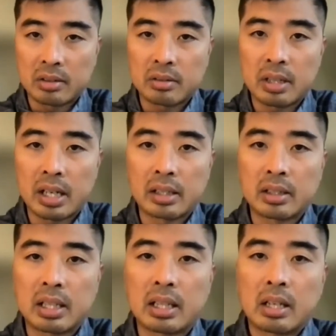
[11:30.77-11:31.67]
right?
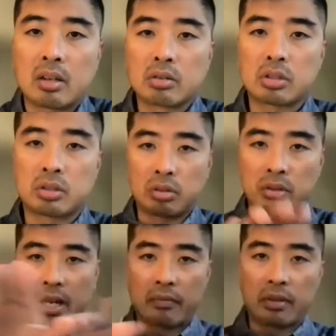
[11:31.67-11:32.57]
It goes through
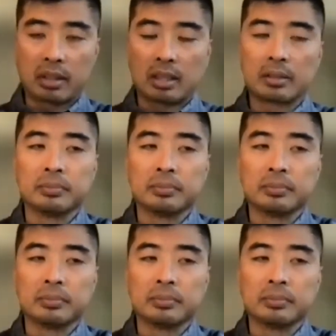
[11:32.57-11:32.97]
everything.